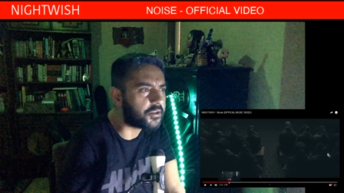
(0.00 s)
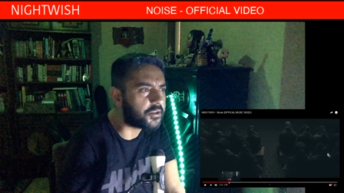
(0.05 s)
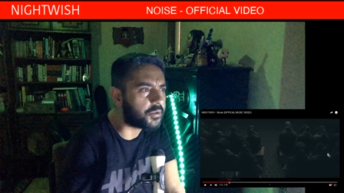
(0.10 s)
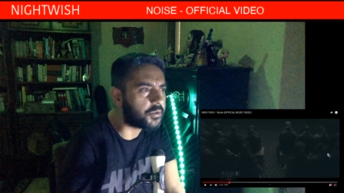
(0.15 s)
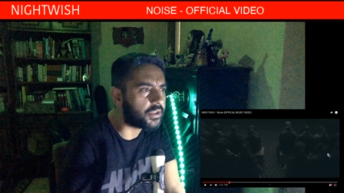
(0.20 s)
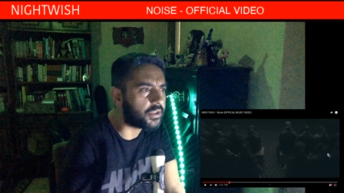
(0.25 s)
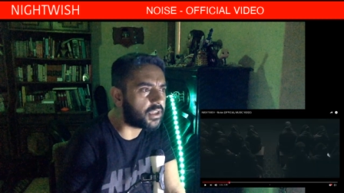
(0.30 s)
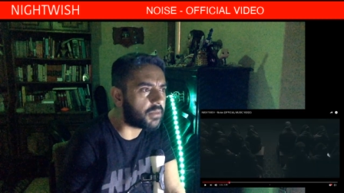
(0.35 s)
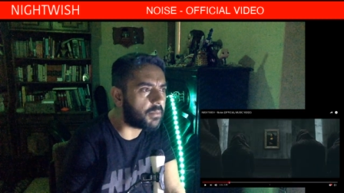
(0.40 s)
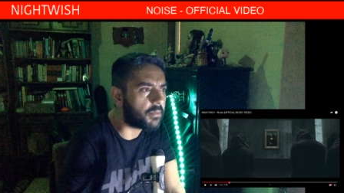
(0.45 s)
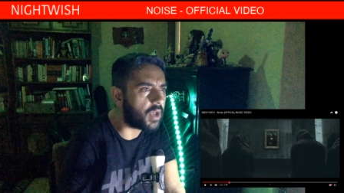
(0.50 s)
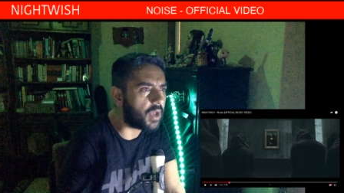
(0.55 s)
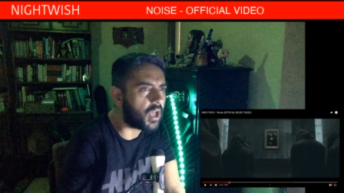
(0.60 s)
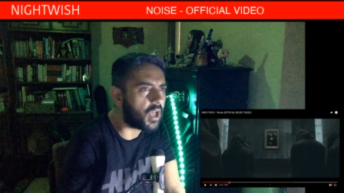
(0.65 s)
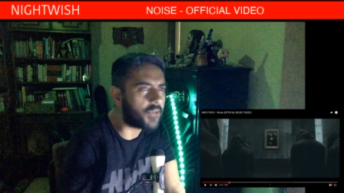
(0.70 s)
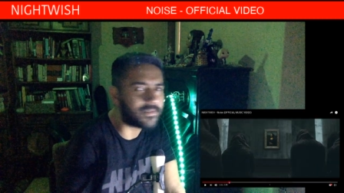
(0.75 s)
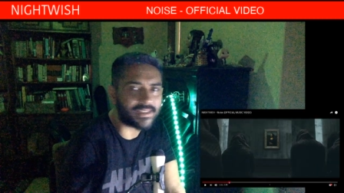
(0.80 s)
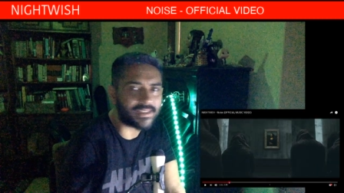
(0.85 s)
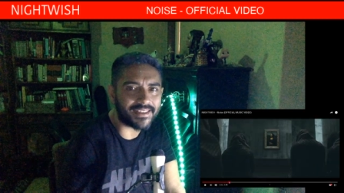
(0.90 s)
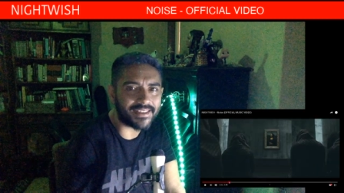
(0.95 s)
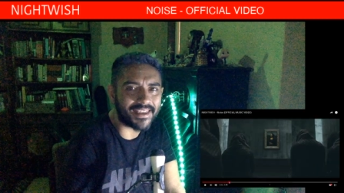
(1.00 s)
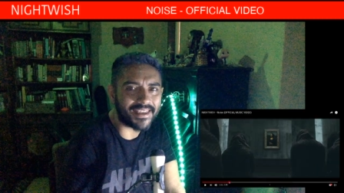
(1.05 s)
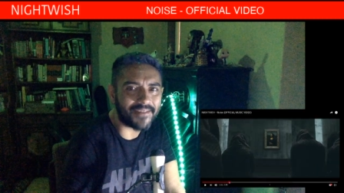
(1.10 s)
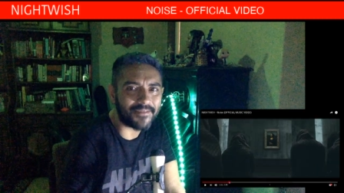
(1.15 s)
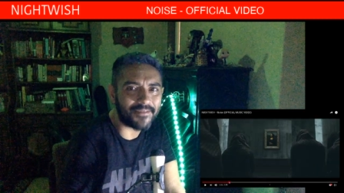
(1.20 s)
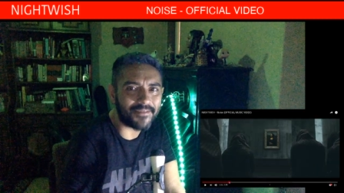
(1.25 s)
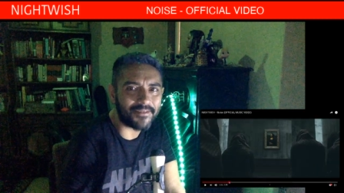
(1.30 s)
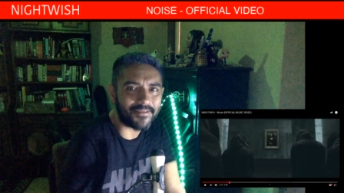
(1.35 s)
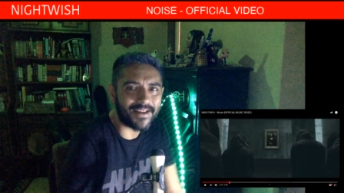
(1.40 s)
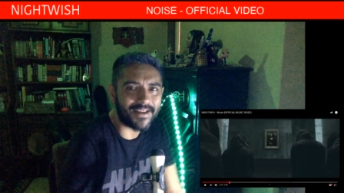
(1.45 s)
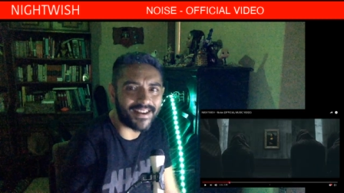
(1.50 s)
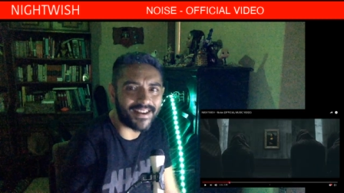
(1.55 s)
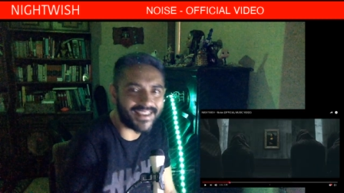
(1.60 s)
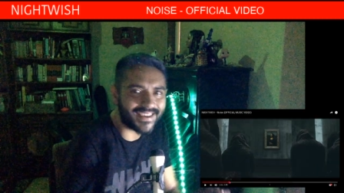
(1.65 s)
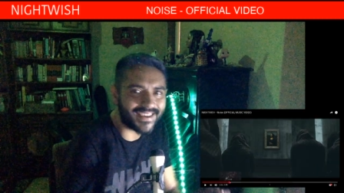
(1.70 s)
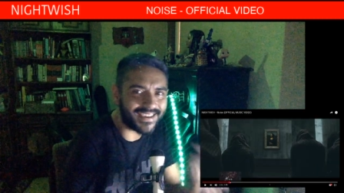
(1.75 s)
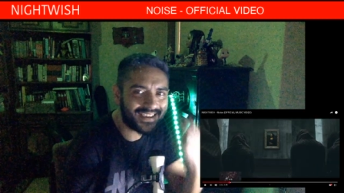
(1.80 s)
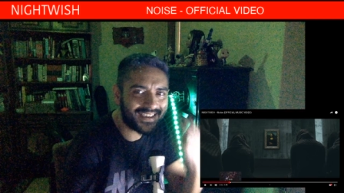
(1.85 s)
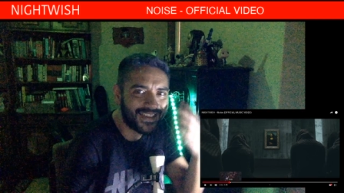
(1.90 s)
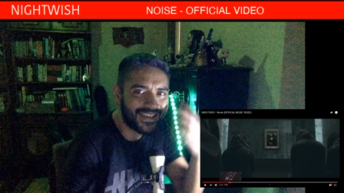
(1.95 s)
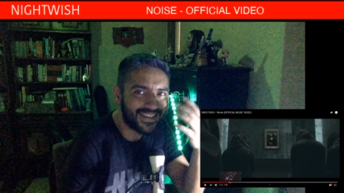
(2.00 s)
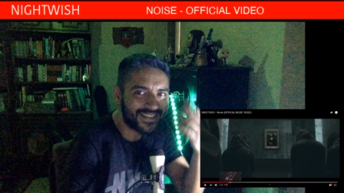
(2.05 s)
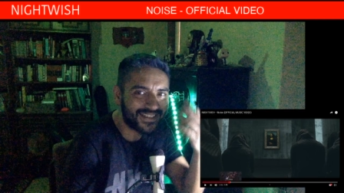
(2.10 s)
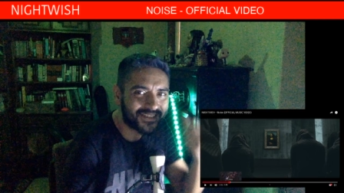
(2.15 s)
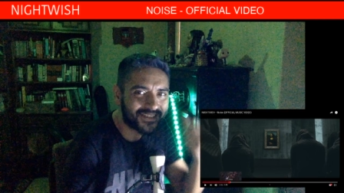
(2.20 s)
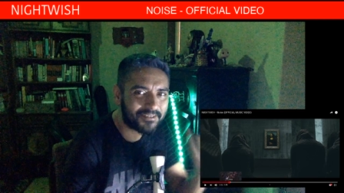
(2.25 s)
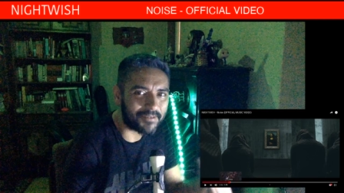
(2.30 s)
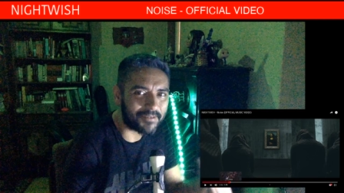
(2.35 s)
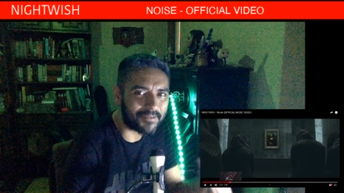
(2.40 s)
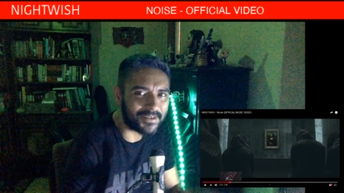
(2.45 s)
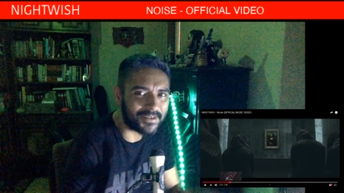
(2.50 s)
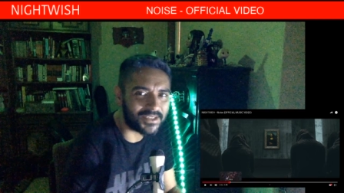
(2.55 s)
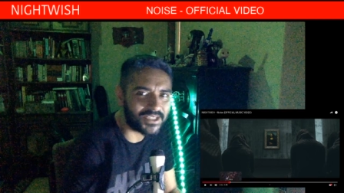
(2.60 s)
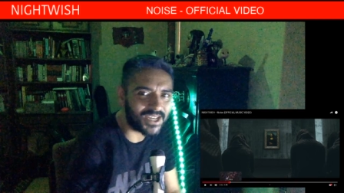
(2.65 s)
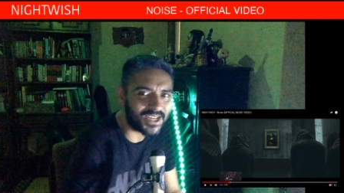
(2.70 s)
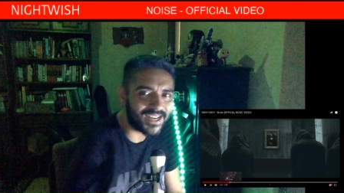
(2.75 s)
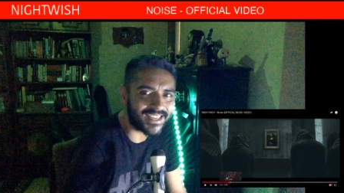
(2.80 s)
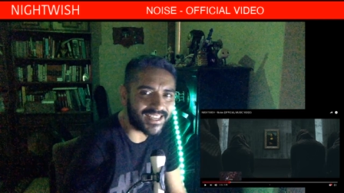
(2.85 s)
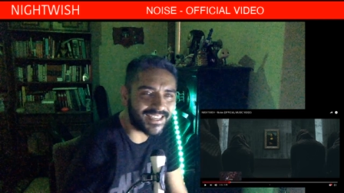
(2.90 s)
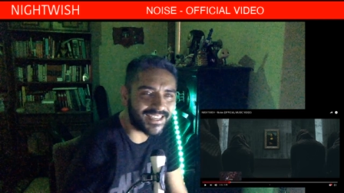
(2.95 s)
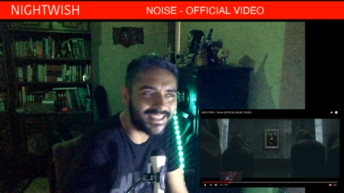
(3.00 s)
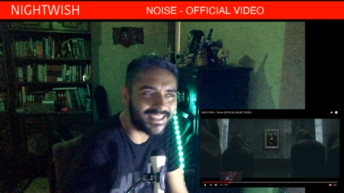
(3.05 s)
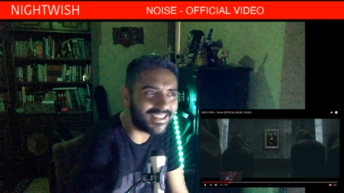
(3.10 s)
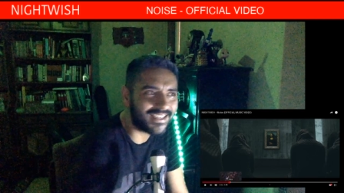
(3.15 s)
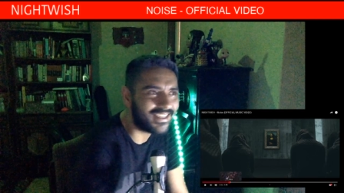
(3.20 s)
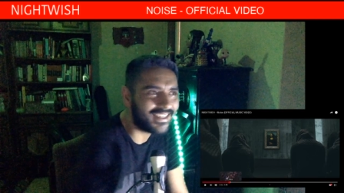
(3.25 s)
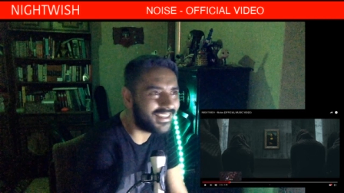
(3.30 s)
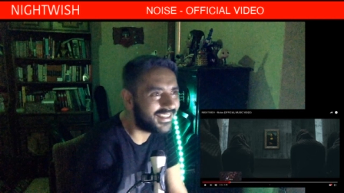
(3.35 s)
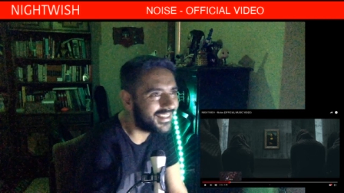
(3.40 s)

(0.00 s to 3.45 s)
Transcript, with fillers: Twitter mobs and everybody screenshotting